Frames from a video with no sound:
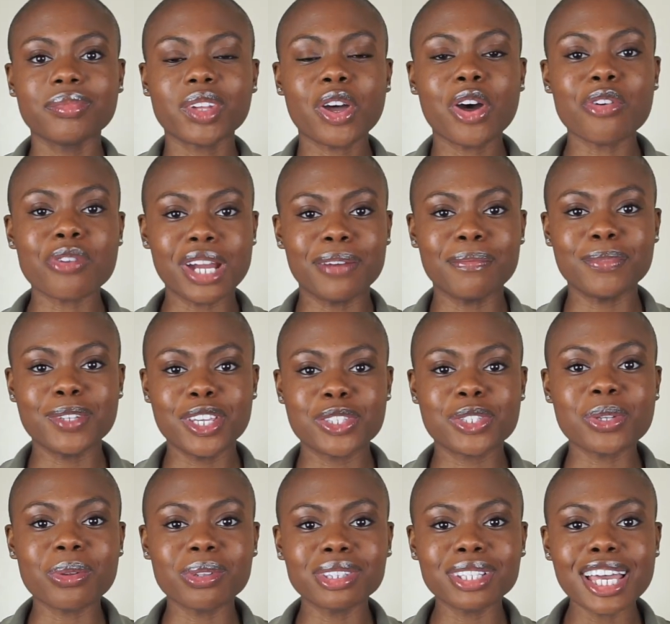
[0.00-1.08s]
All right,
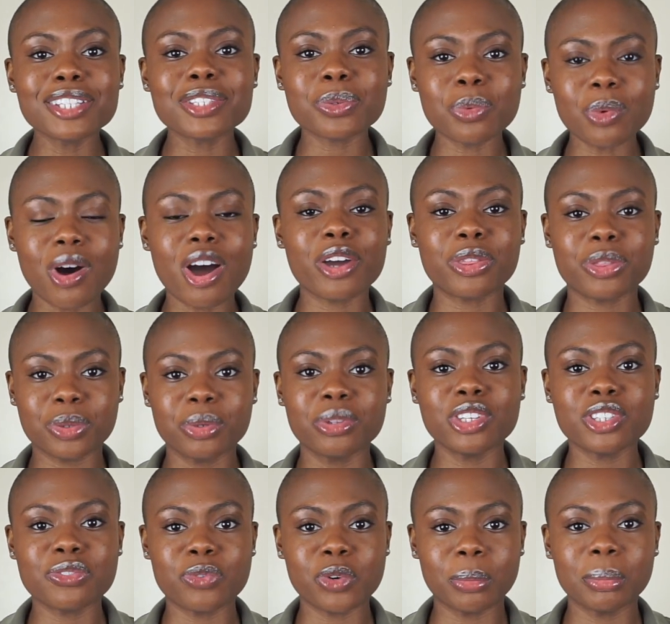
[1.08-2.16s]
so let's walk through
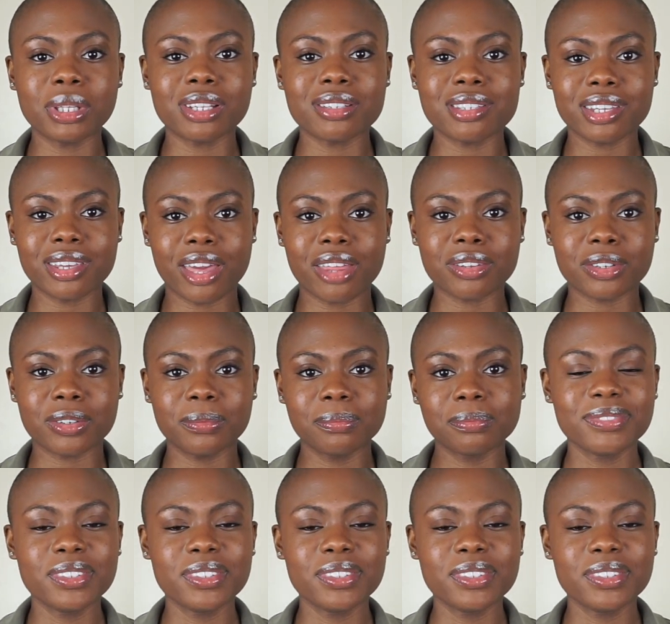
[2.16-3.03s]
this formula together.